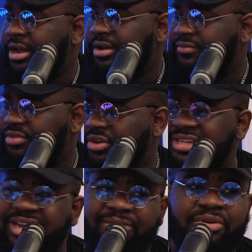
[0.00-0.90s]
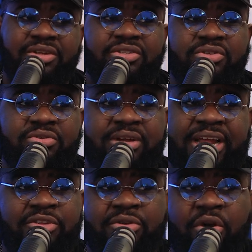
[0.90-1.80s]
uh 39 bucks too.
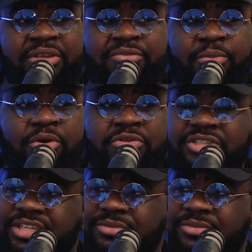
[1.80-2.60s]
And Ooh. you don't even mold the